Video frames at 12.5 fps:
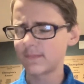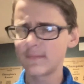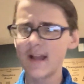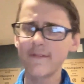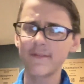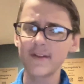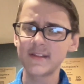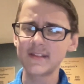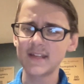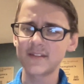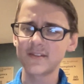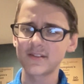Not for the
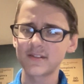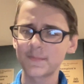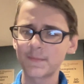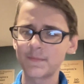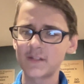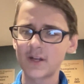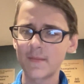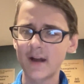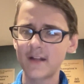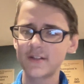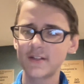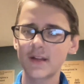sensors so
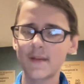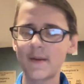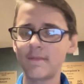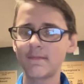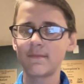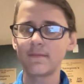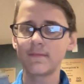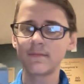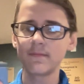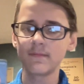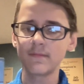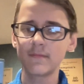much. I mean,
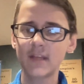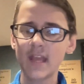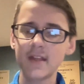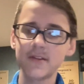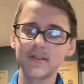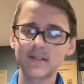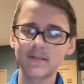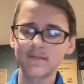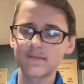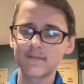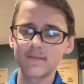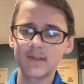you can't use
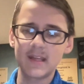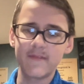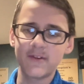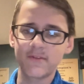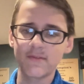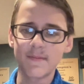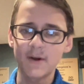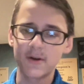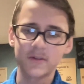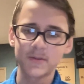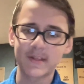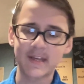EV3
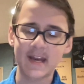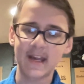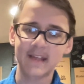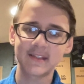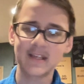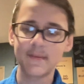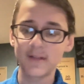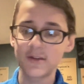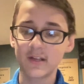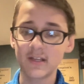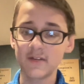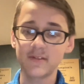motors with an NXT, but you
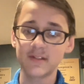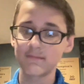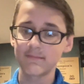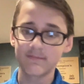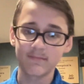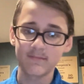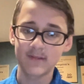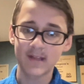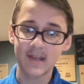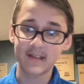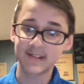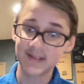can use
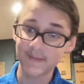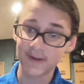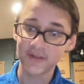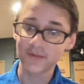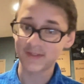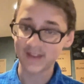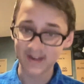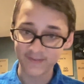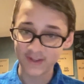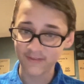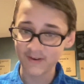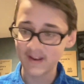NXT motors with an
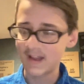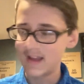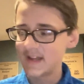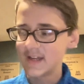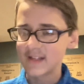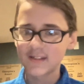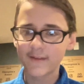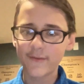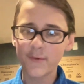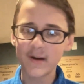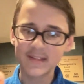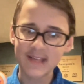EV3. So if
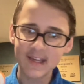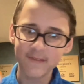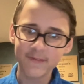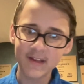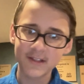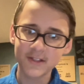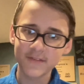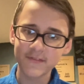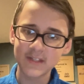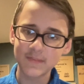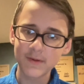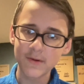you want to take advantage of
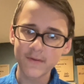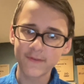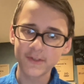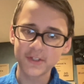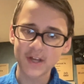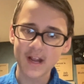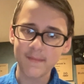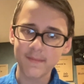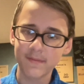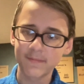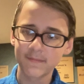this beautiful shape,